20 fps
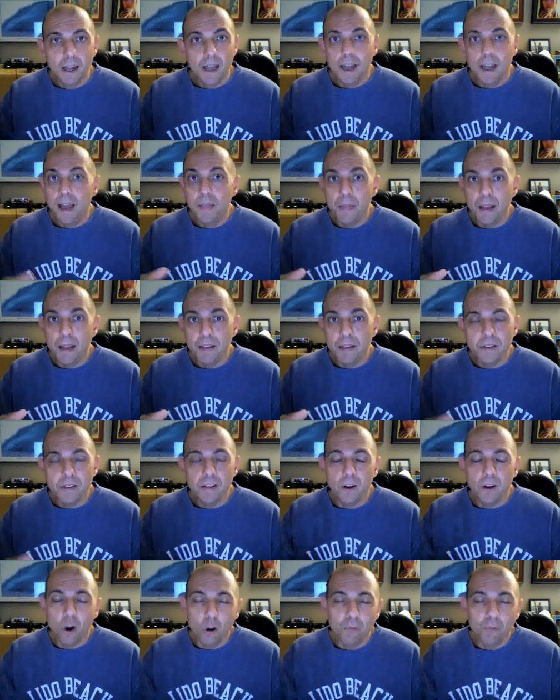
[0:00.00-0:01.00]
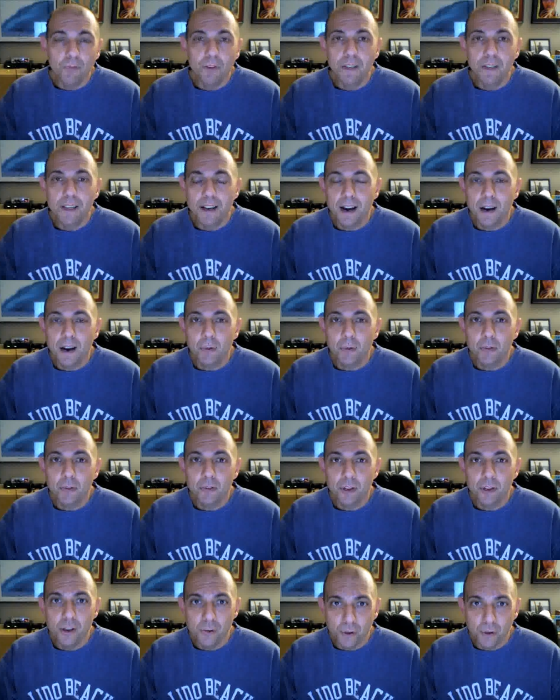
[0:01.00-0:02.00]
And that's it. Hopefully, I will see
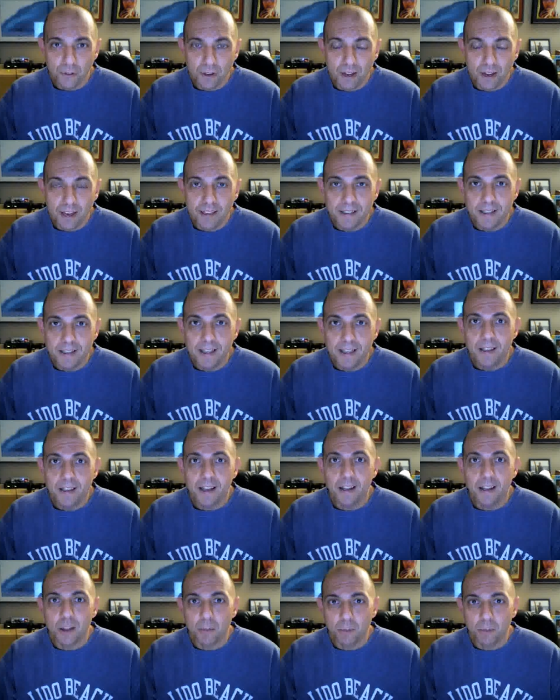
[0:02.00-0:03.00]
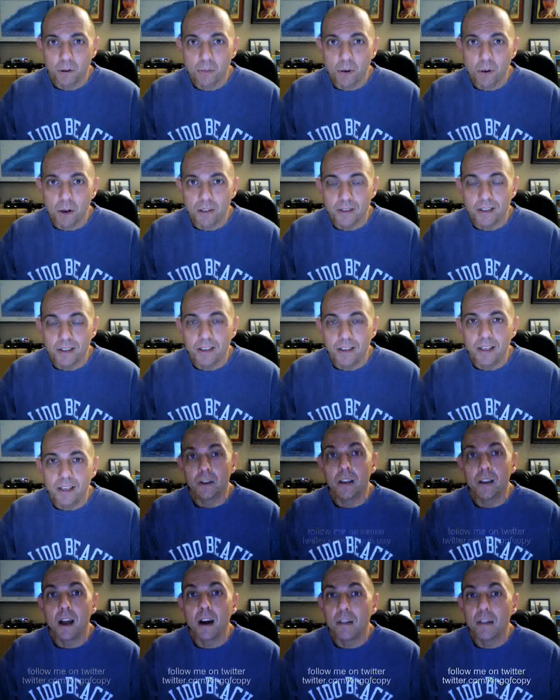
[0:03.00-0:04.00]
you on the nineteenth at the Blue Martini.
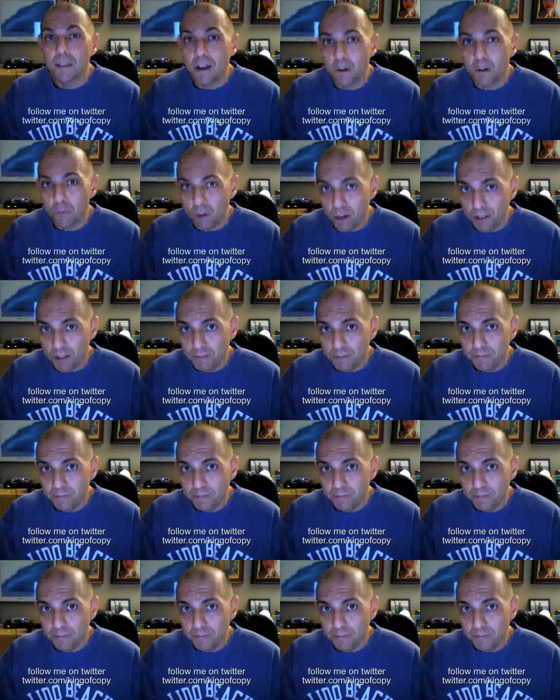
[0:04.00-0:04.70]
Now I've got to run.